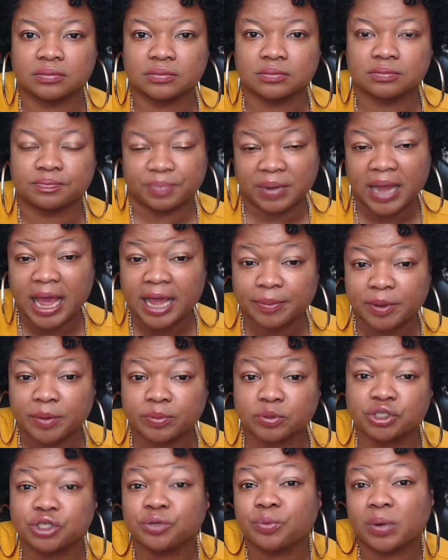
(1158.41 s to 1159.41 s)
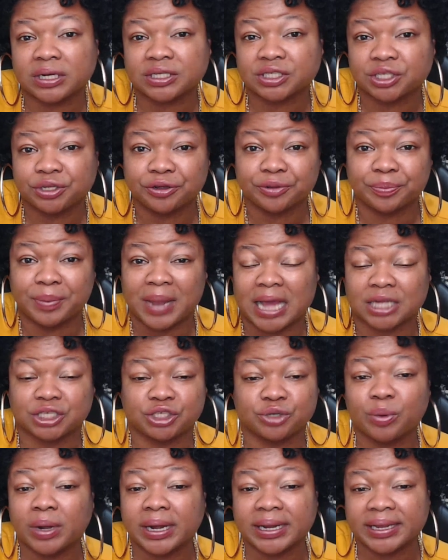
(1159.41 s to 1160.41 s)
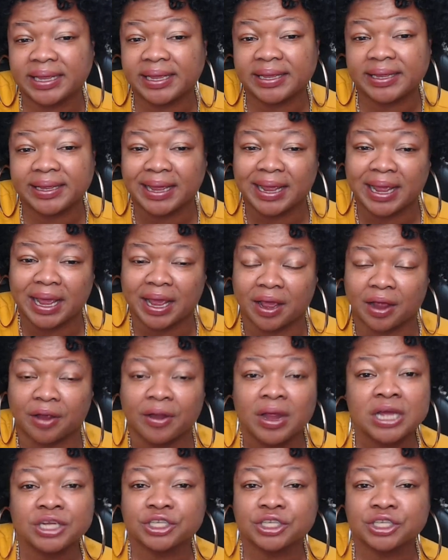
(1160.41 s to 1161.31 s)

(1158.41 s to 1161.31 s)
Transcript: black people. She wanted to look black. She wanted kinky hair.